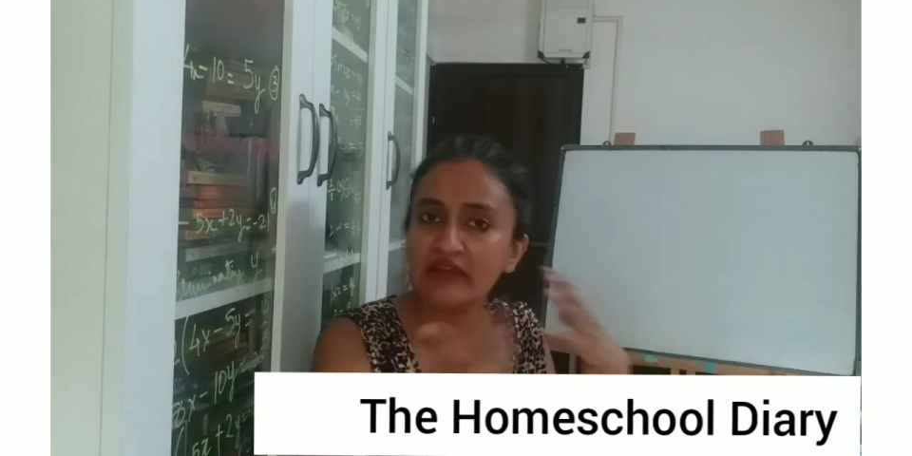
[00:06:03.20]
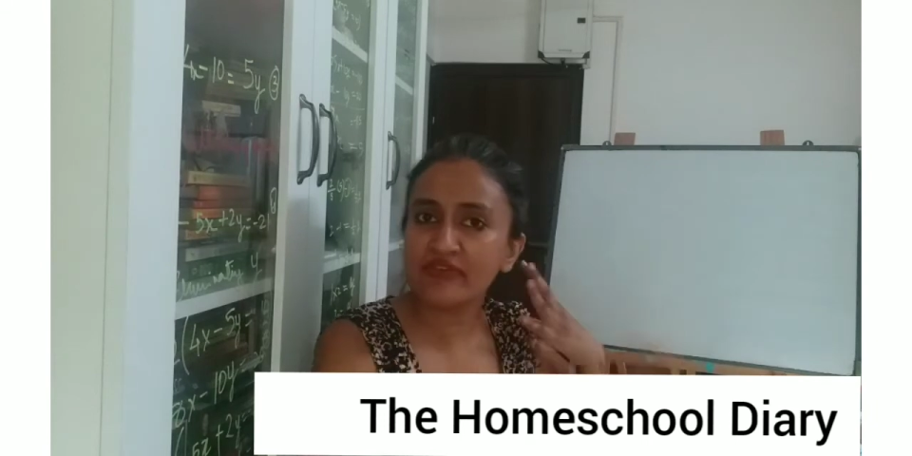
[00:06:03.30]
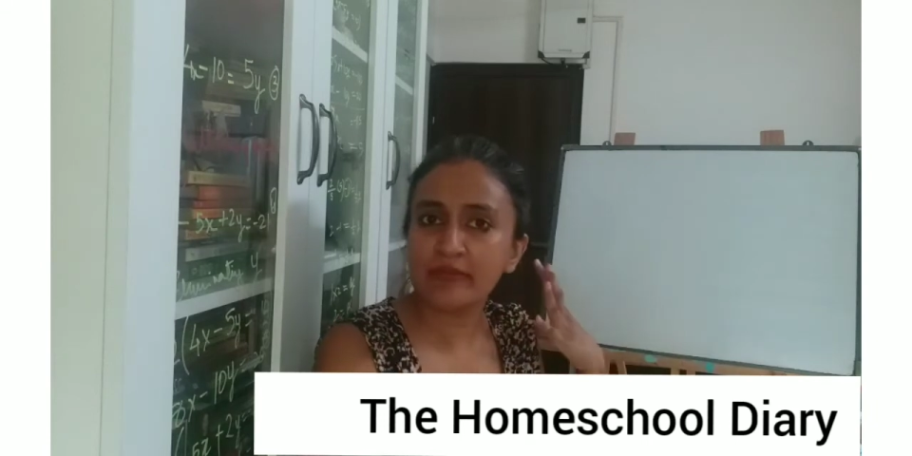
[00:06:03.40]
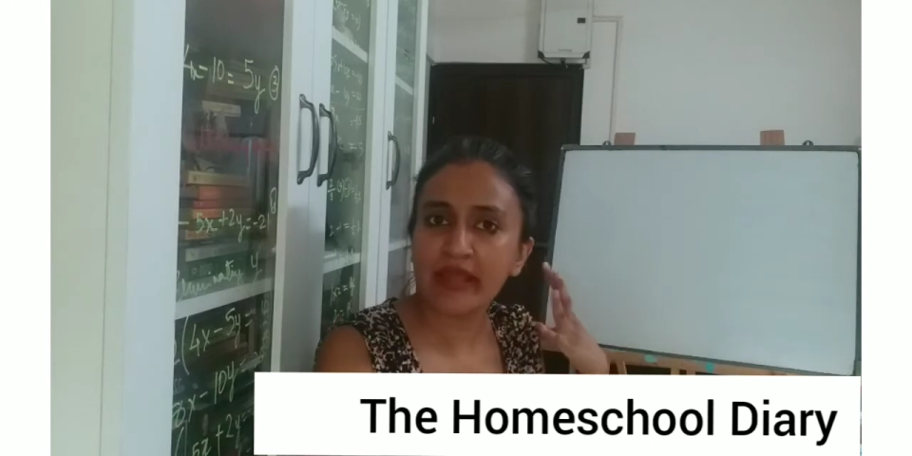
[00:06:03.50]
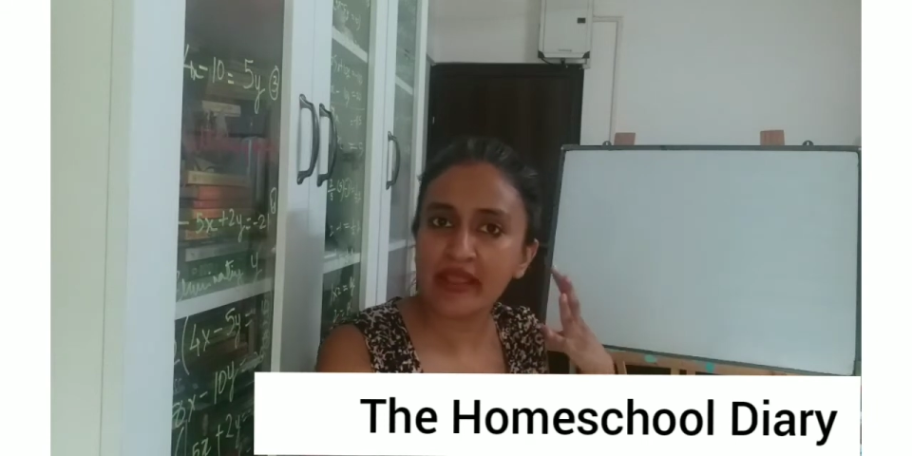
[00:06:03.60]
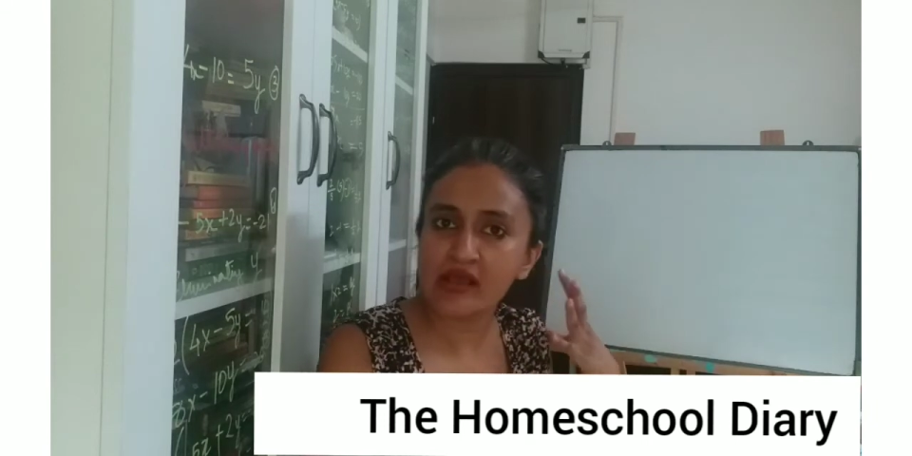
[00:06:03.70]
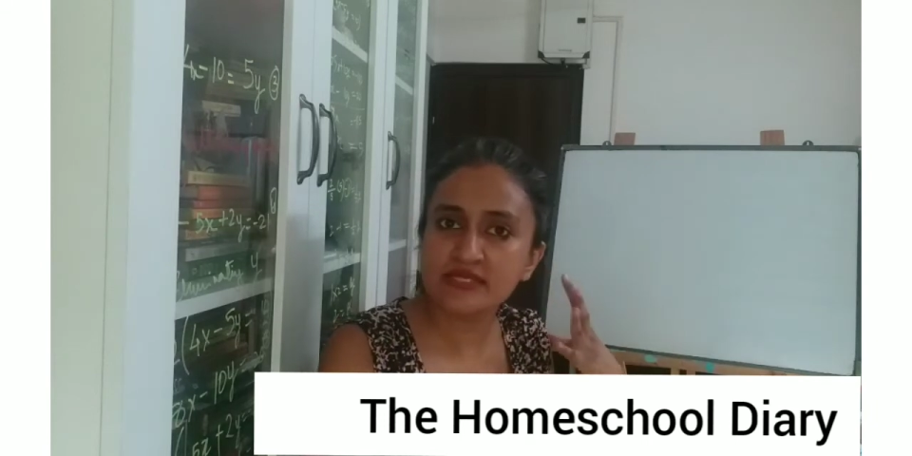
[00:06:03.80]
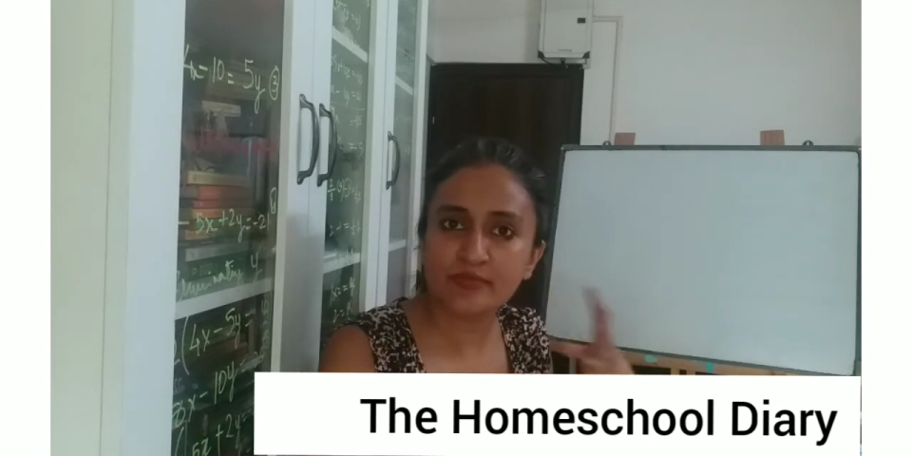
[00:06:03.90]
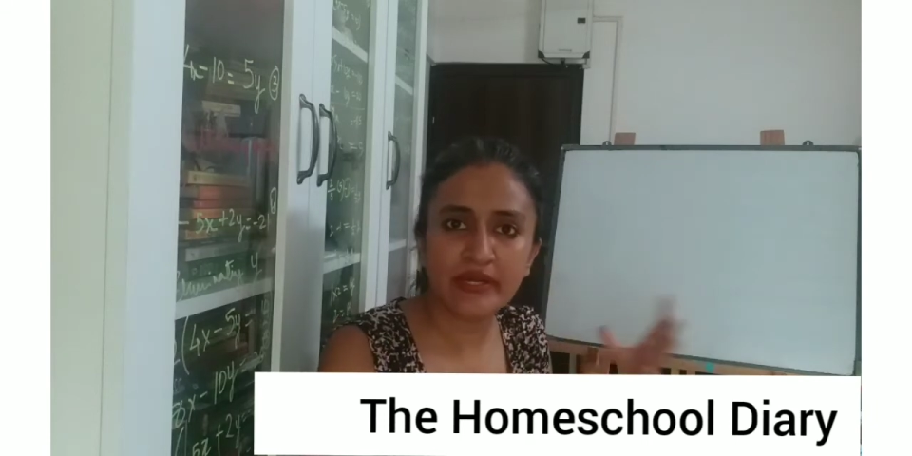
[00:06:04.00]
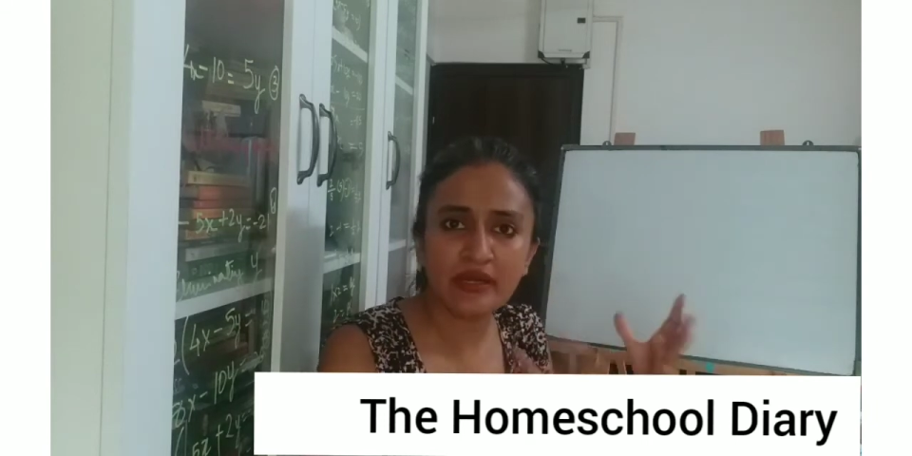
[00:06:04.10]
and my
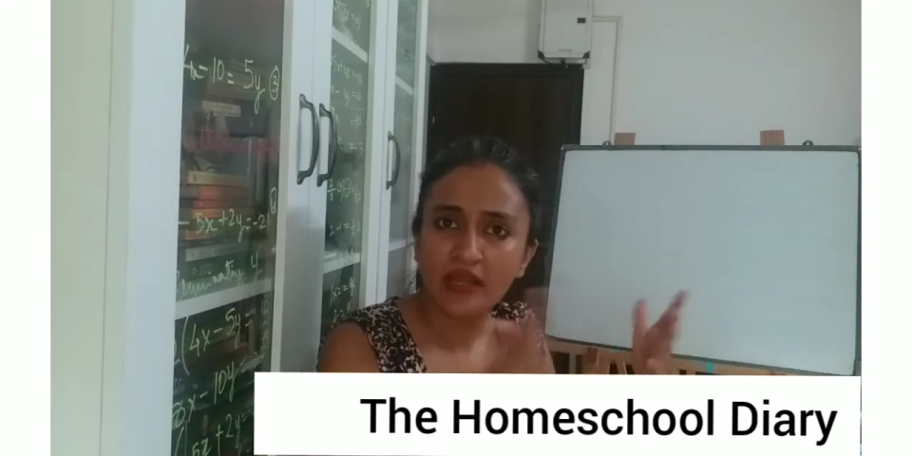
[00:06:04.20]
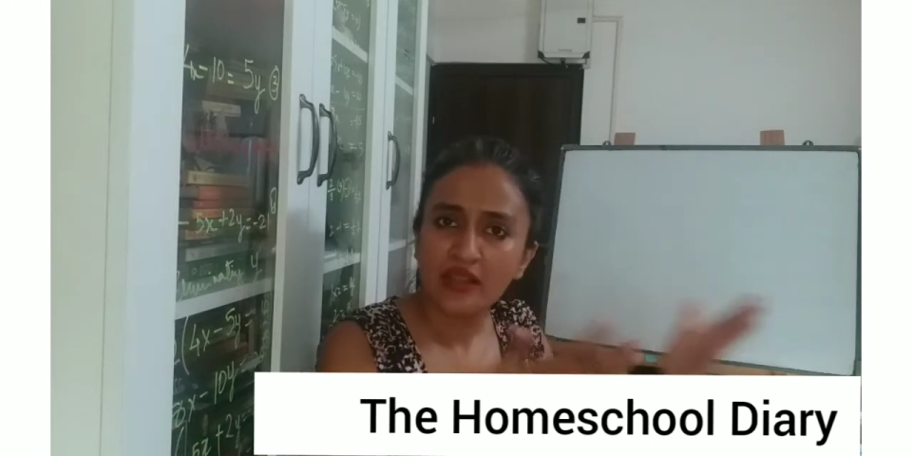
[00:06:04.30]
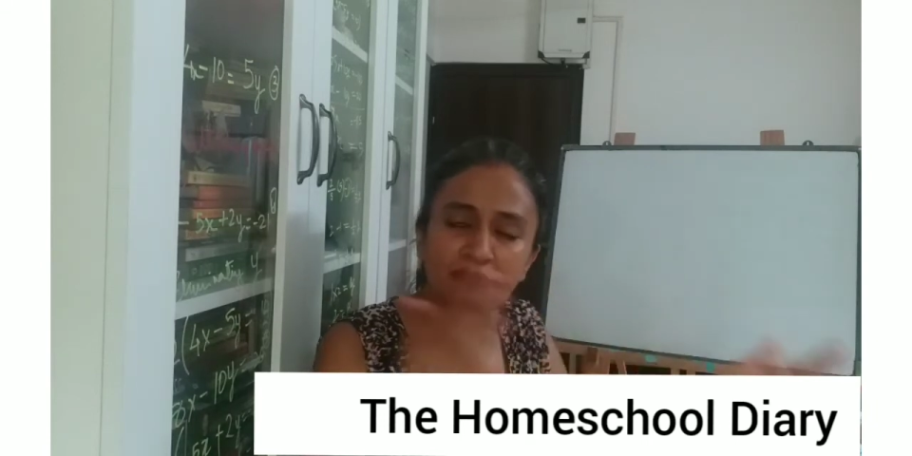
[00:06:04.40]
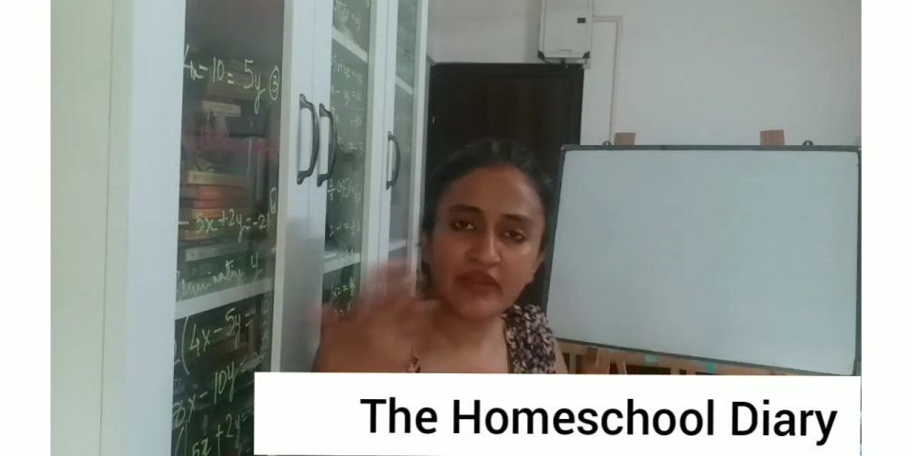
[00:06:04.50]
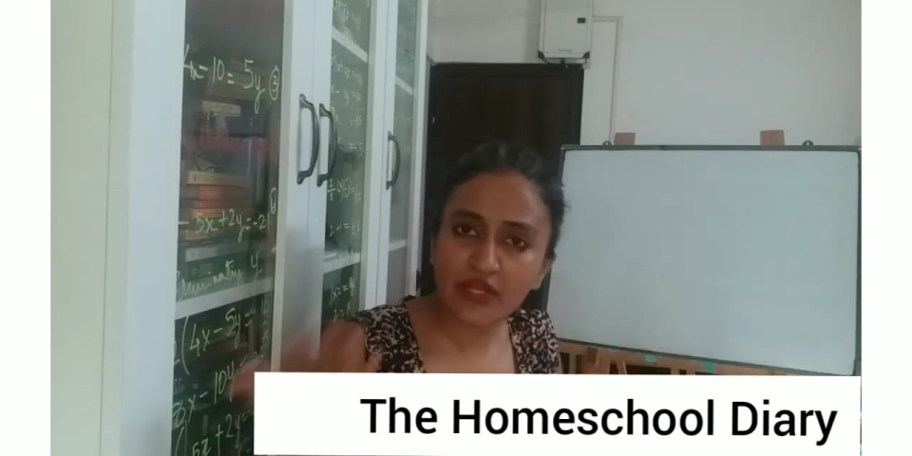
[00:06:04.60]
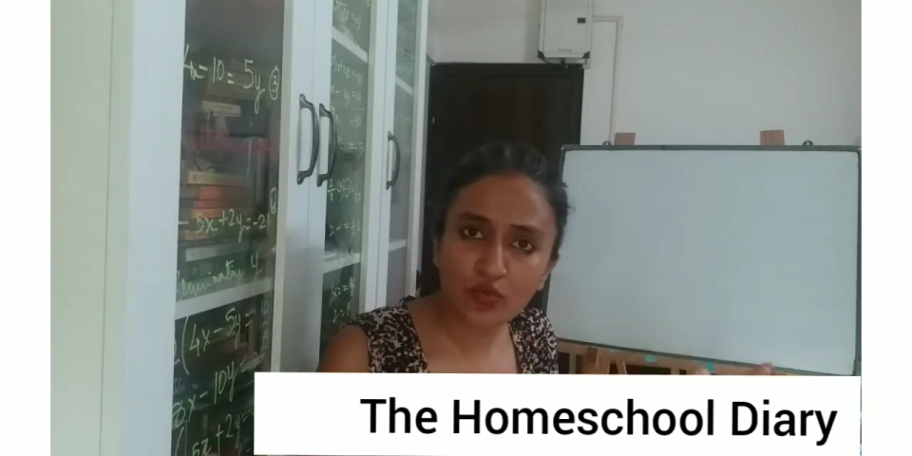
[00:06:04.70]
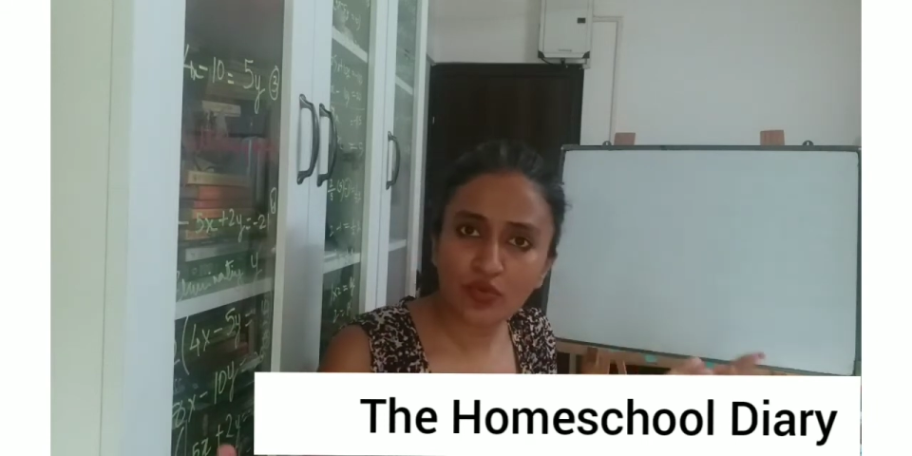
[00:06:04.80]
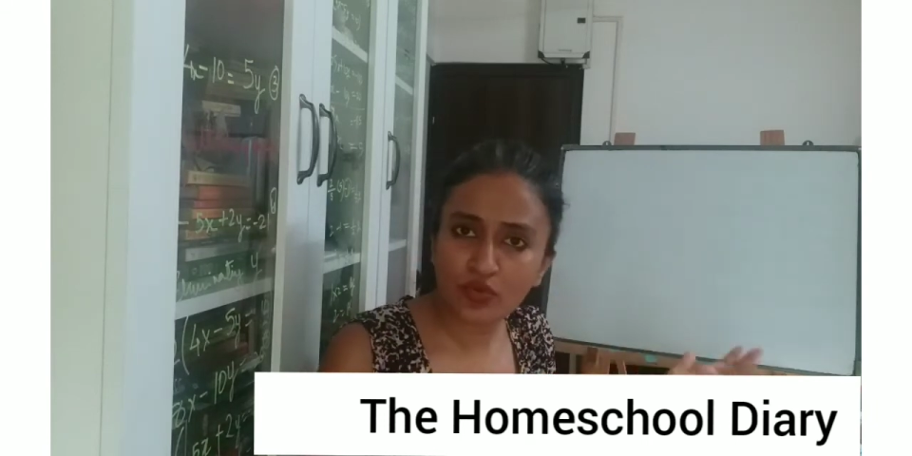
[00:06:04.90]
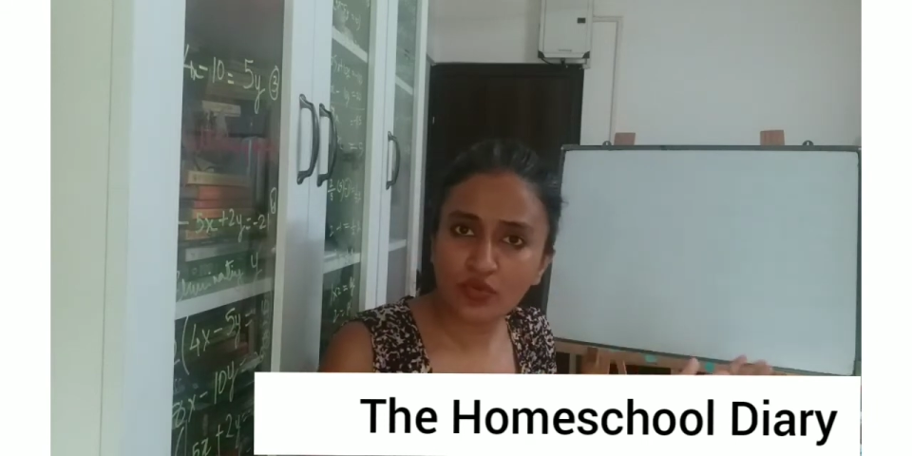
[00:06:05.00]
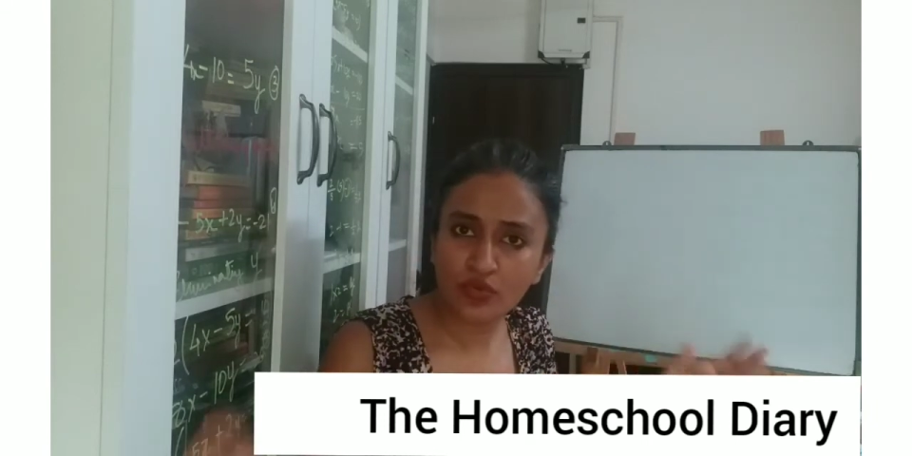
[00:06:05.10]
husband, we
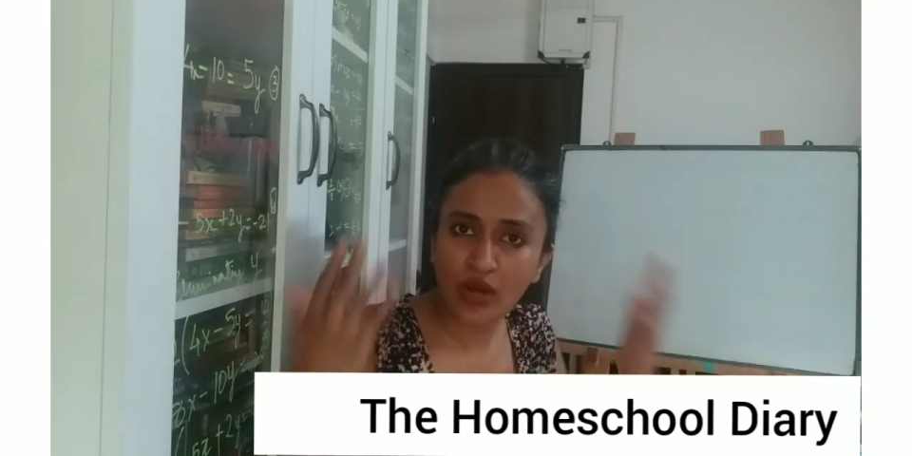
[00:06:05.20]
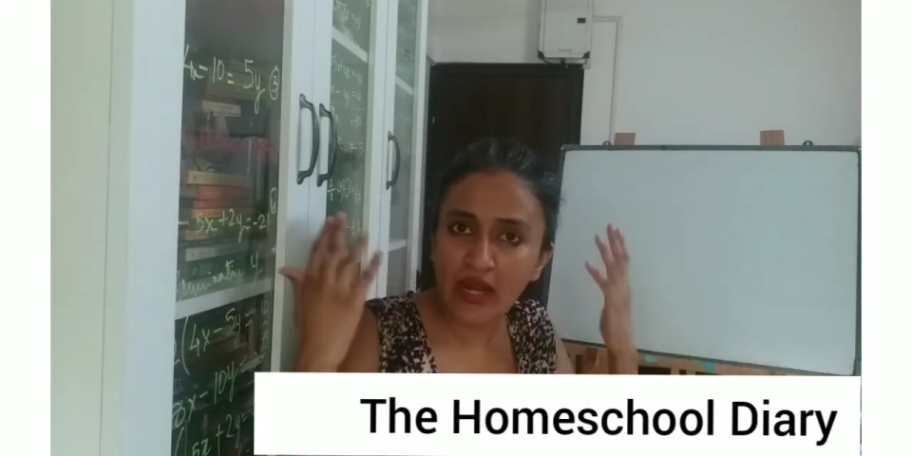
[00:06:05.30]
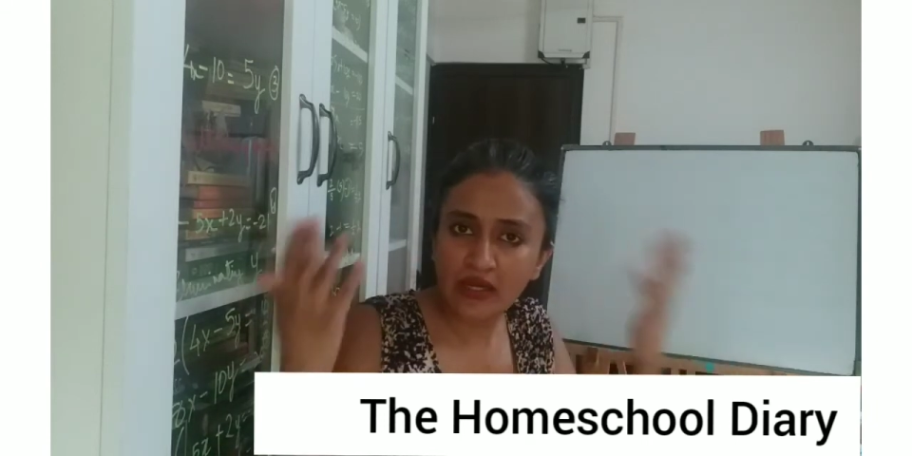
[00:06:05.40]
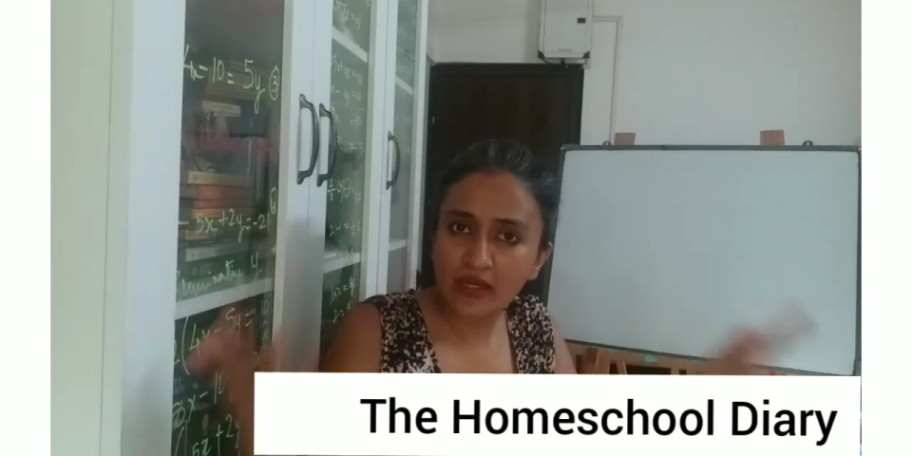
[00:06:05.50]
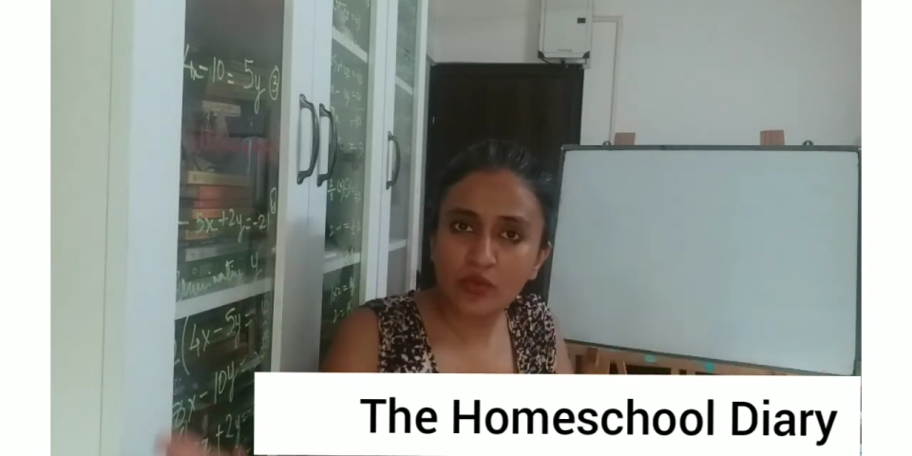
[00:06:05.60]
too are